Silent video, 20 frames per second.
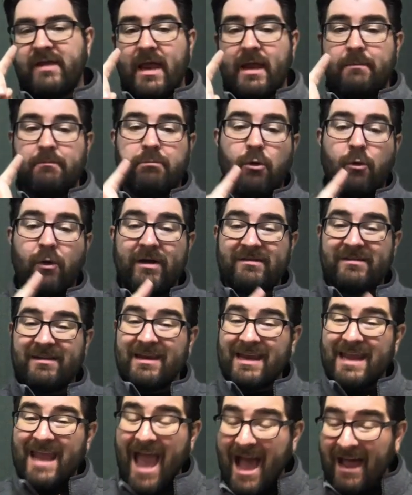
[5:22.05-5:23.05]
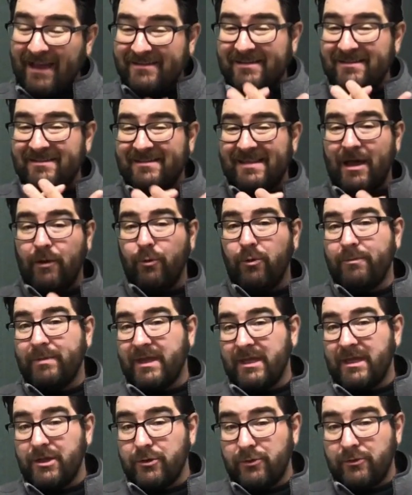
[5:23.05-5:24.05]
and poison gases that will be
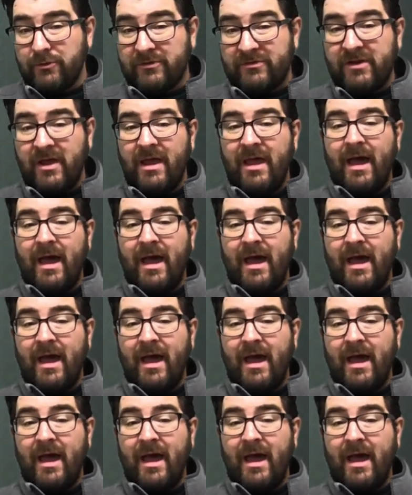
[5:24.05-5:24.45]
used